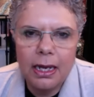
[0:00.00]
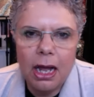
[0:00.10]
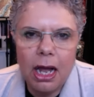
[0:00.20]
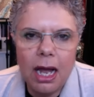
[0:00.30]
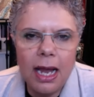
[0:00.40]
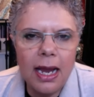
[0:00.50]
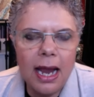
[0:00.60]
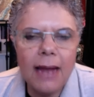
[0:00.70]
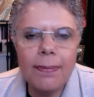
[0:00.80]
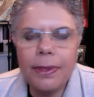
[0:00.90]
I
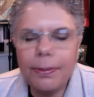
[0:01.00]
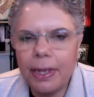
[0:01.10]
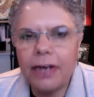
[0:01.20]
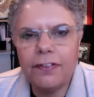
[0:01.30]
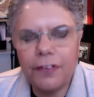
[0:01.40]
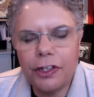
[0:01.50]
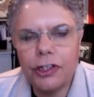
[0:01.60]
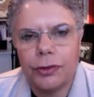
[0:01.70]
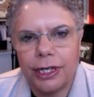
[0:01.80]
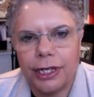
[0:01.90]
am the
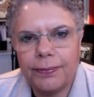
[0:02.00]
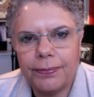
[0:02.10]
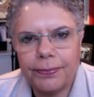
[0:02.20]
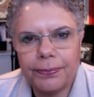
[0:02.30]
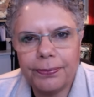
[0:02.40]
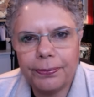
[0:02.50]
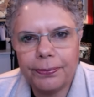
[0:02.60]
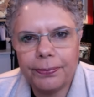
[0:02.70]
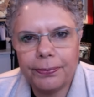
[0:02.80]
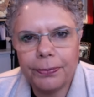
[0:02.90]
beneficiary
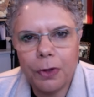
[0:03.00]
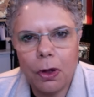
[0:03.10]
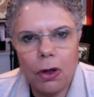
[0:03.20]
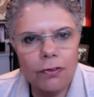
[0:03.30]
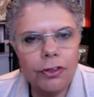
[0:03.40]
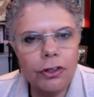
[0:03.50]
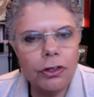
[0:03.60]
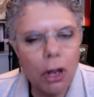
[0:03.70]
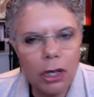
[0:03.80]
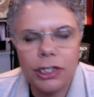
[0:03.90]
of the
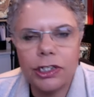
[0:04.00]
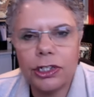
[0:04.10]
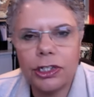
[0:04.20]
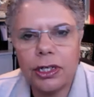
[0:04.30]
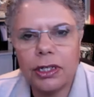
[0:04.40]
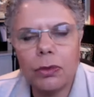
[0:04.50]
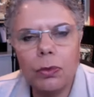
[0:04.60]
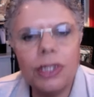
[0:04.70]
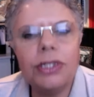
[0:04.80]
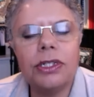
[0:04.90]
knowledge and the
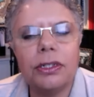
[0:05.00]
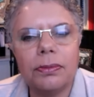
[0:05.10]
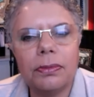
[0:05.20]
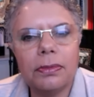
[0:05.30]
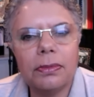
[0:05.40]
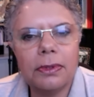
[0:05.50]
wisdom,